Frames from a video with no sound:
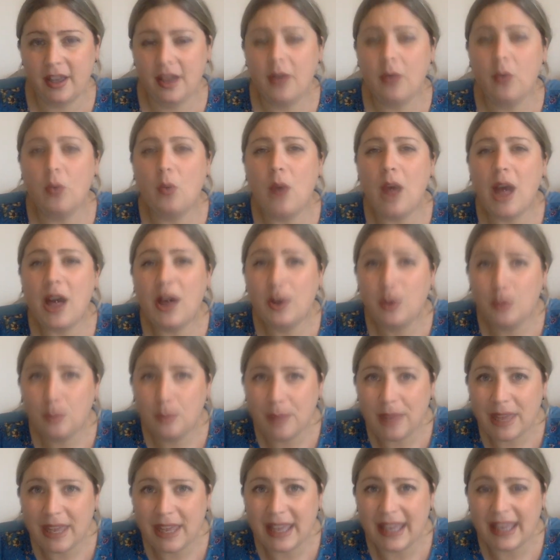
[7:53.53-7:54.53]

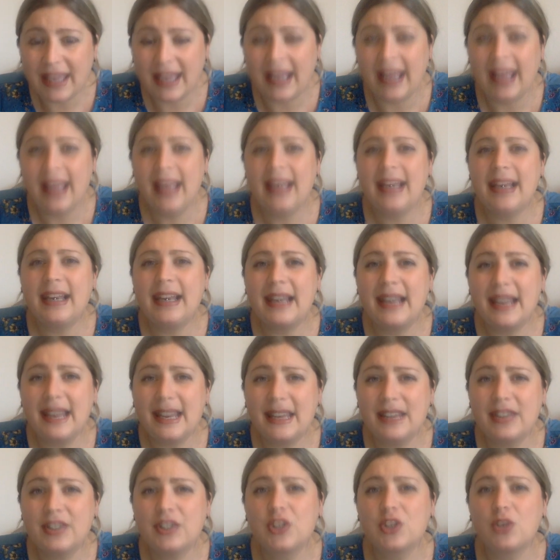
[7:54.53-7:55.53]
Well-being
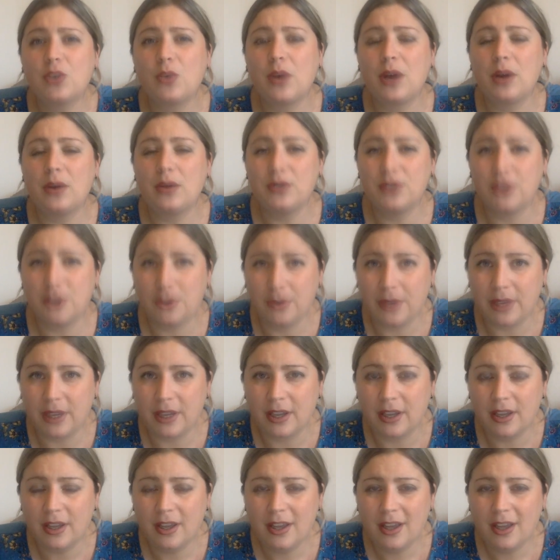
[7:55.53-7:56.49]
leads to well-doing.